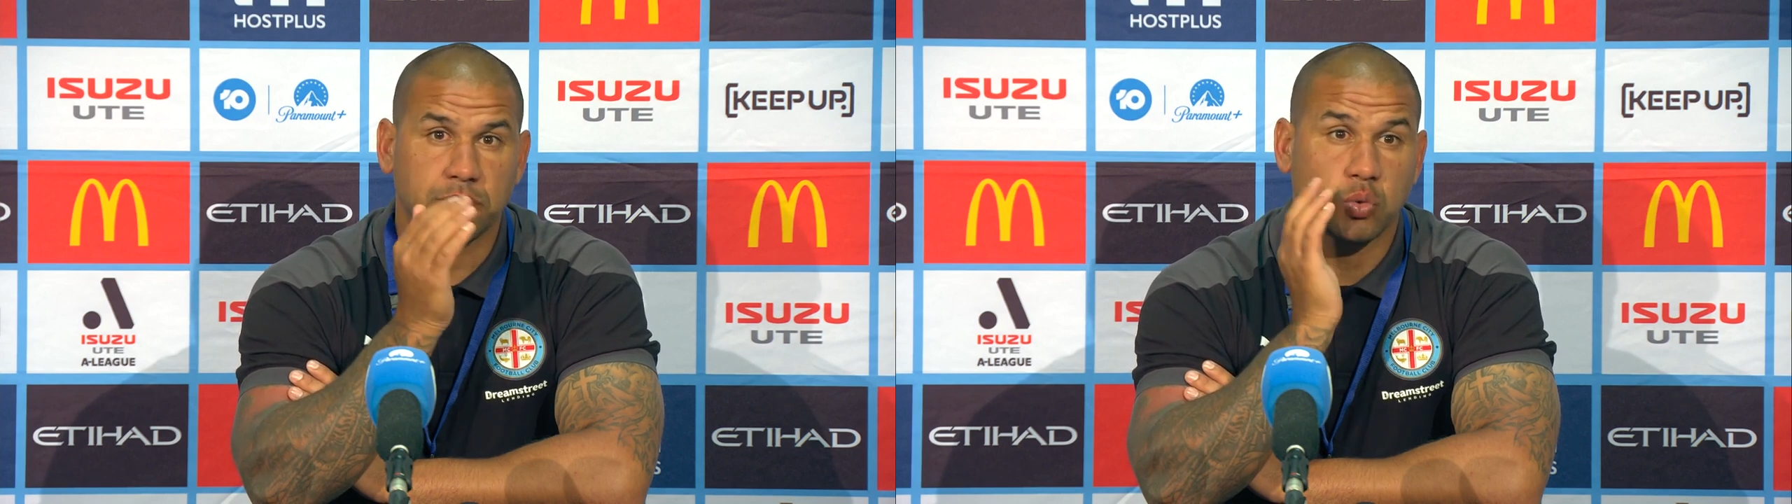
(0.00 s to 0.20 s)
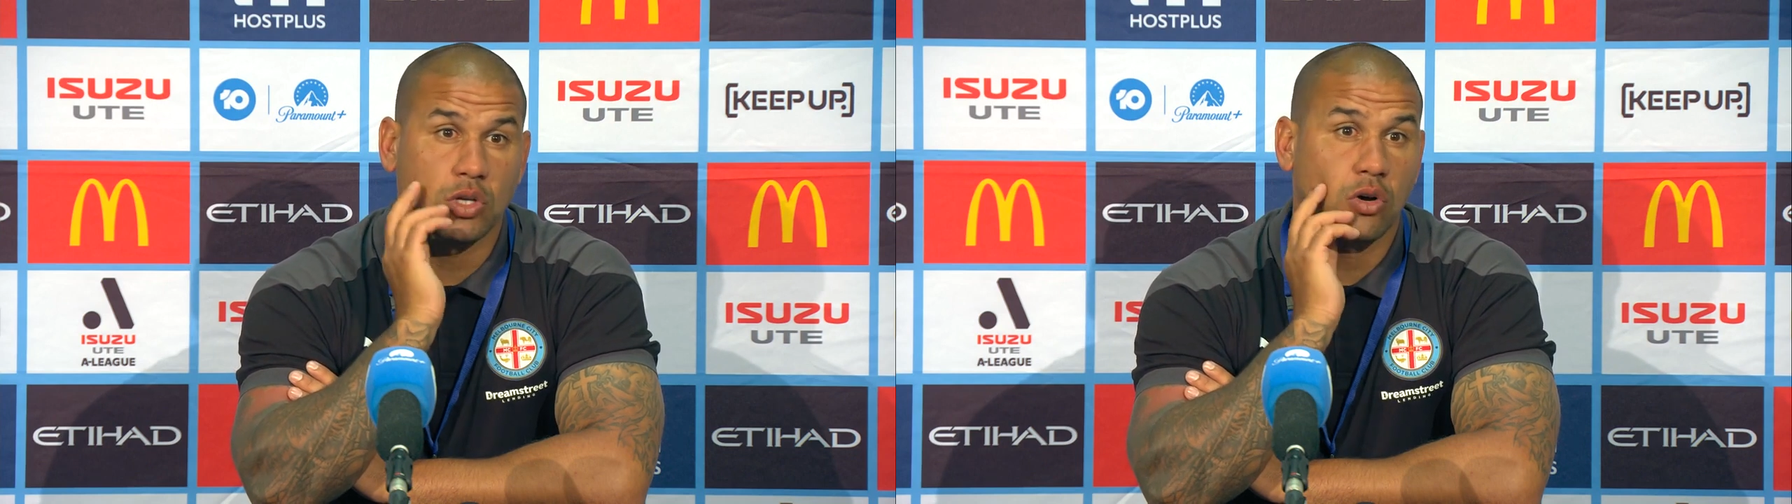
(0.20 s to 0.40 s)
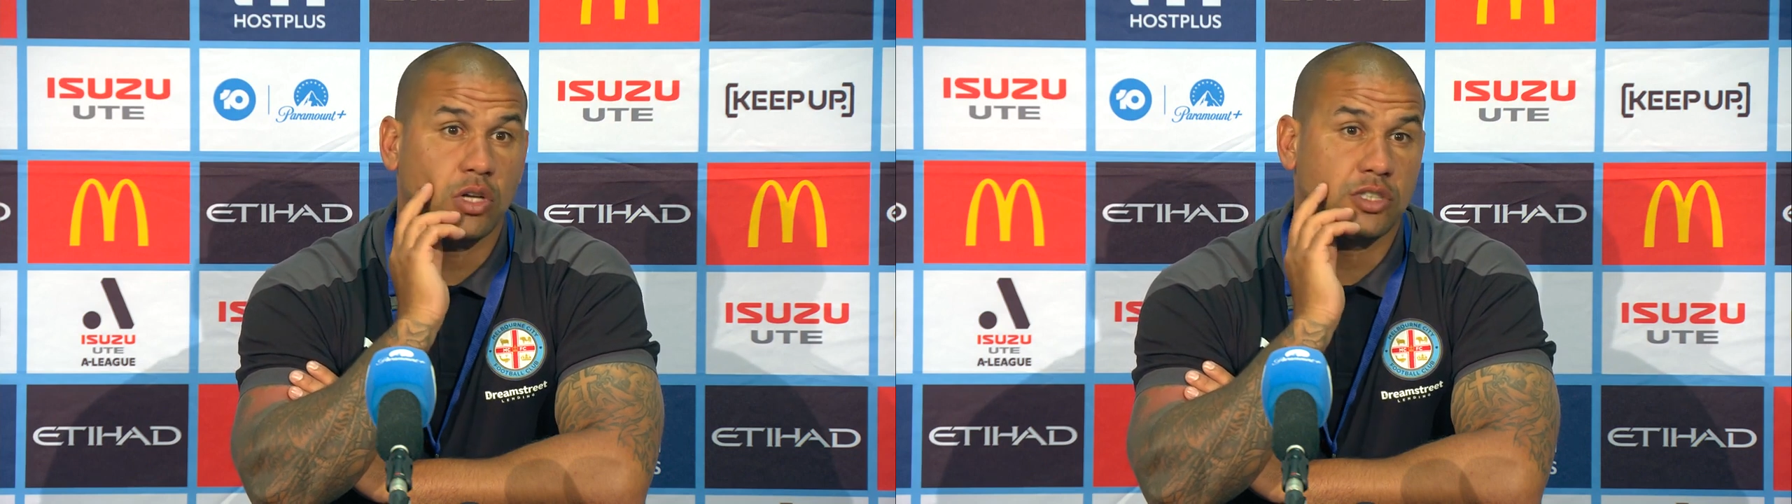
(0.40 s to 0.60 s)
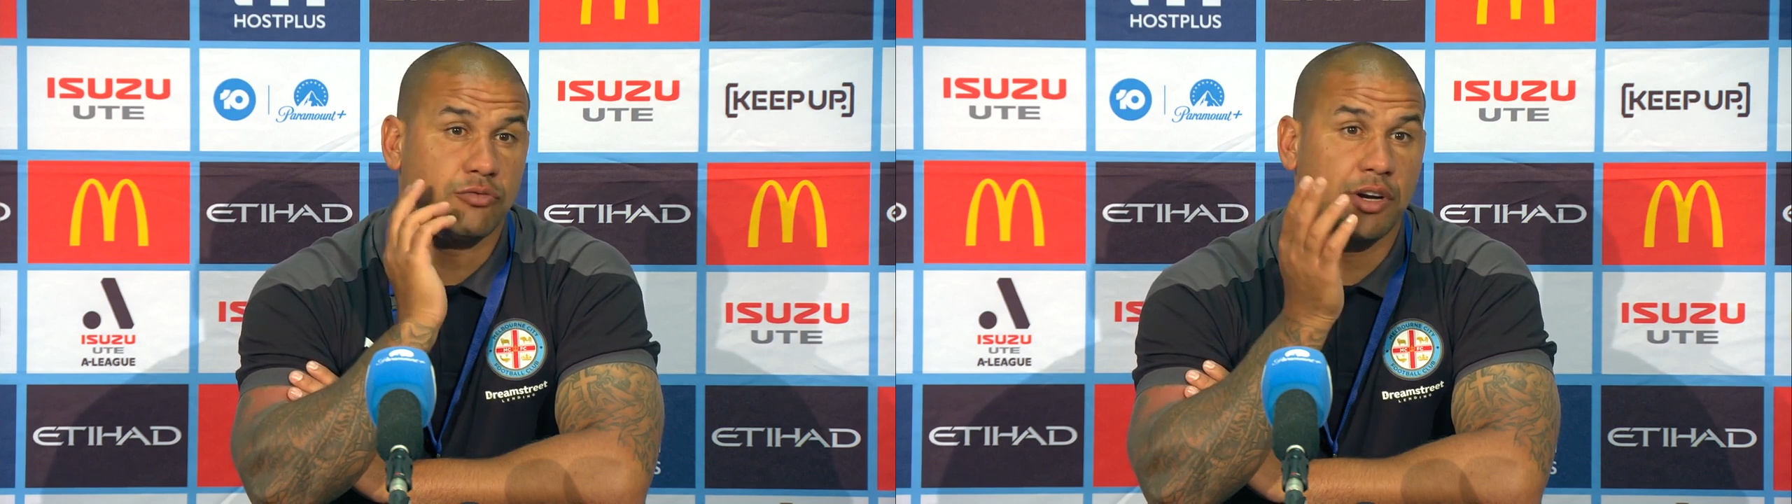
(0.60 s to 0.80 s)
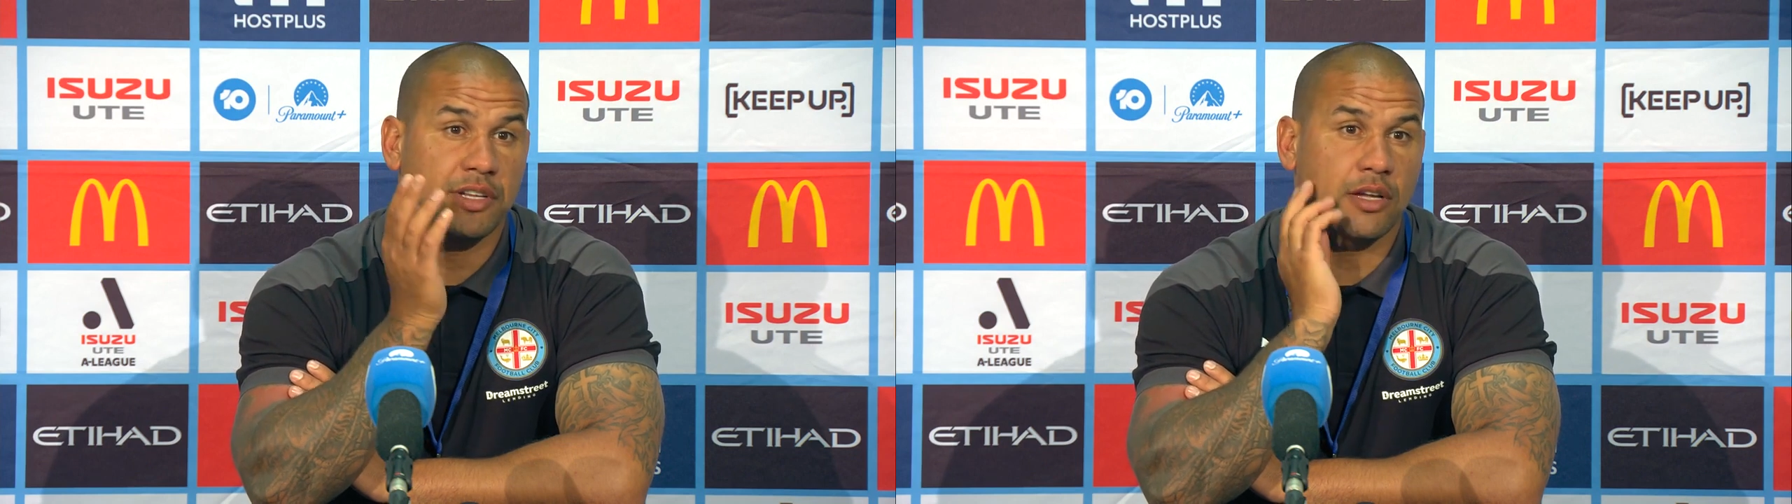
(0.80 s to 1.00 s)
between lines
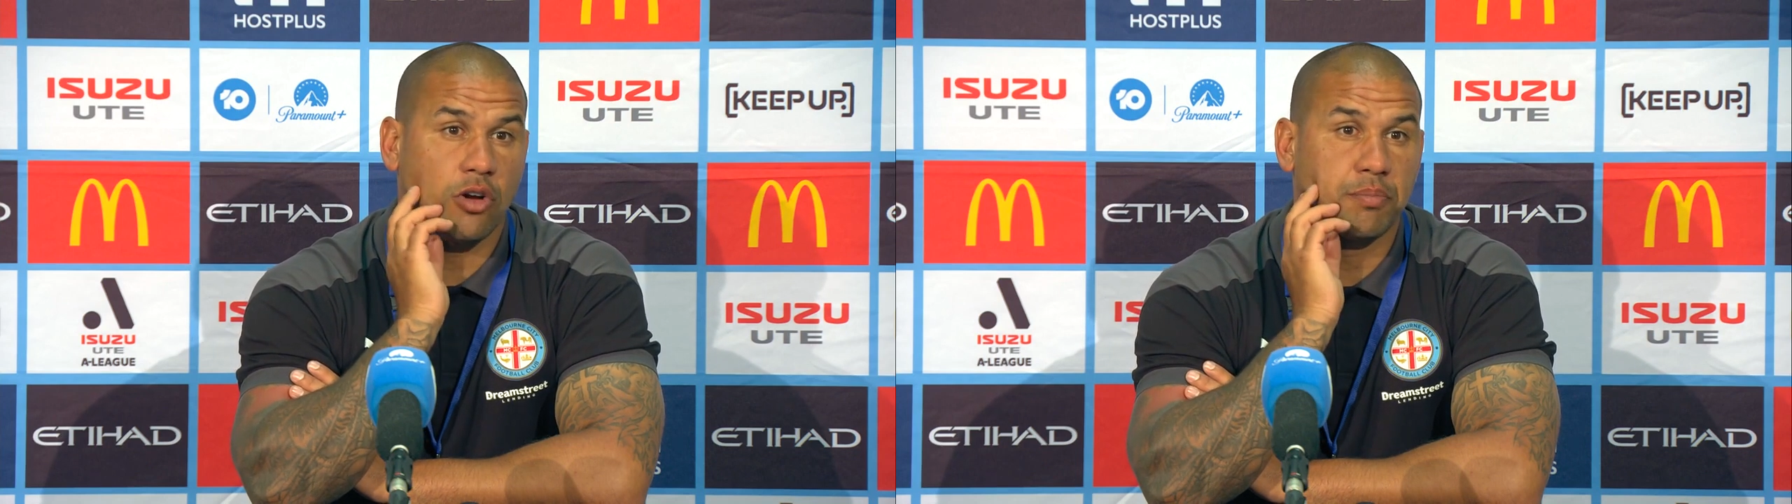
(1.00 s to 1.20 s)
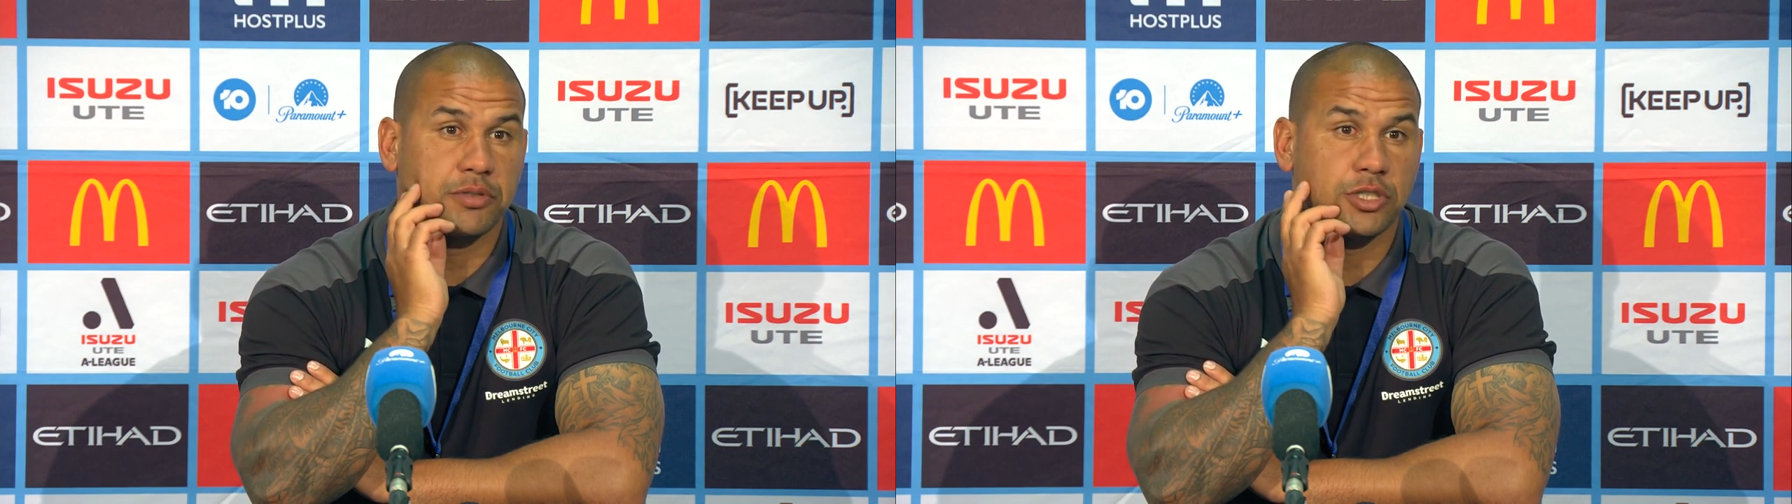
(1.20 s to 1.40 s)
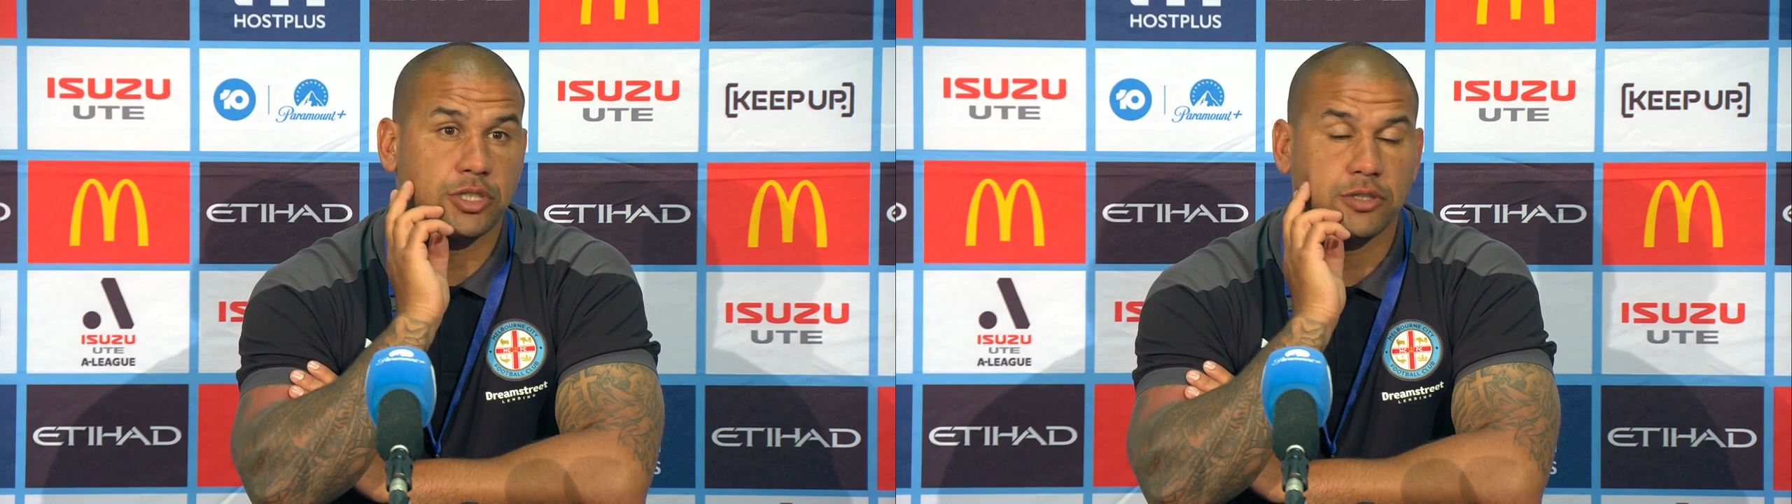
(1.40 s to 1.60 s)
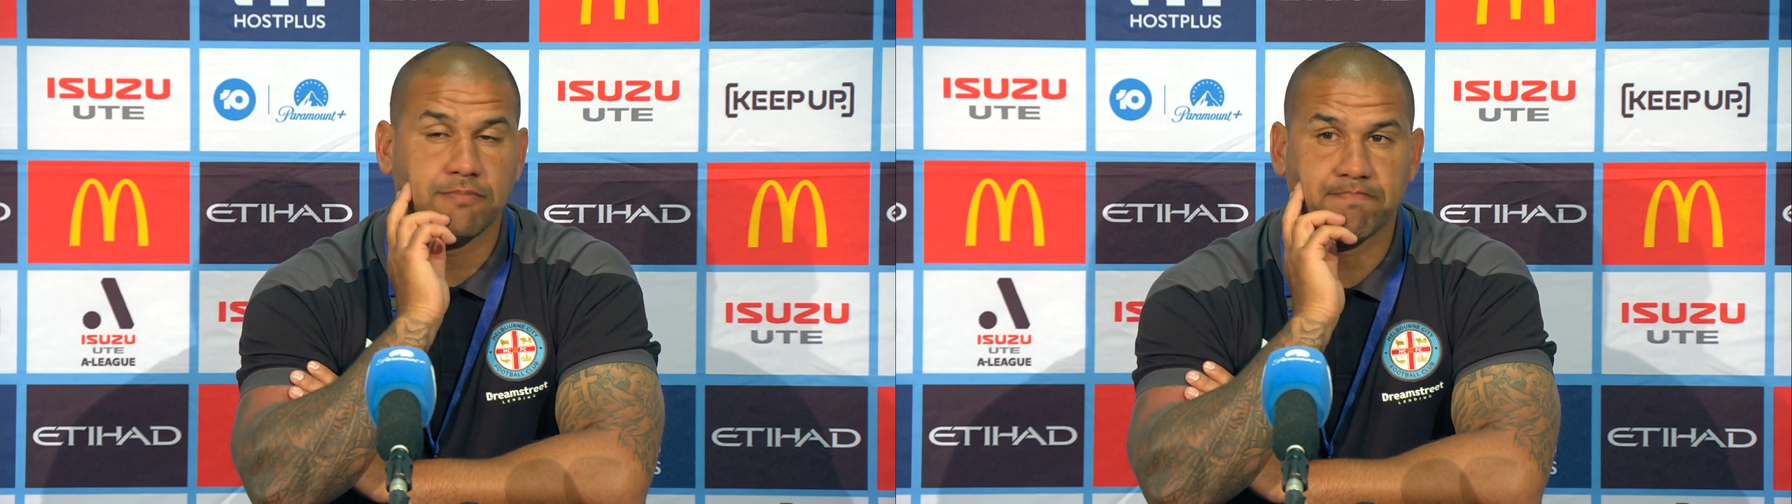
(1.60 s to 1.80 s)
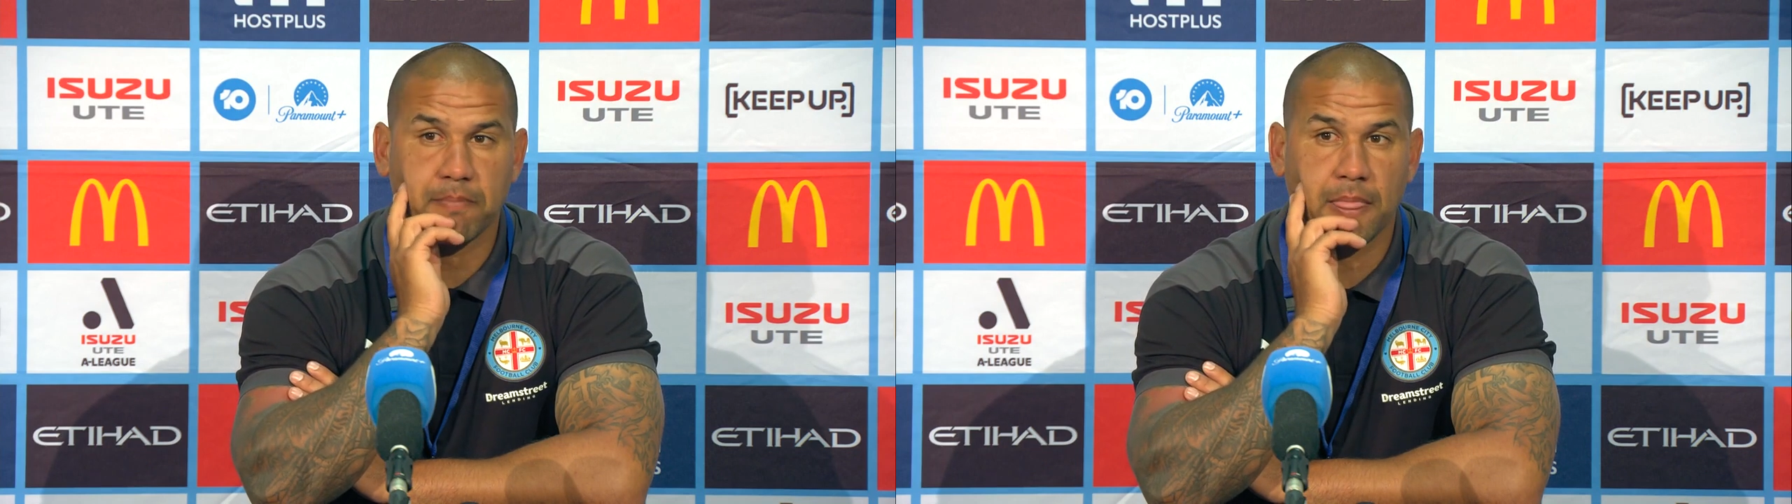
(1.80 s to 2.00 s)
and running at opposition.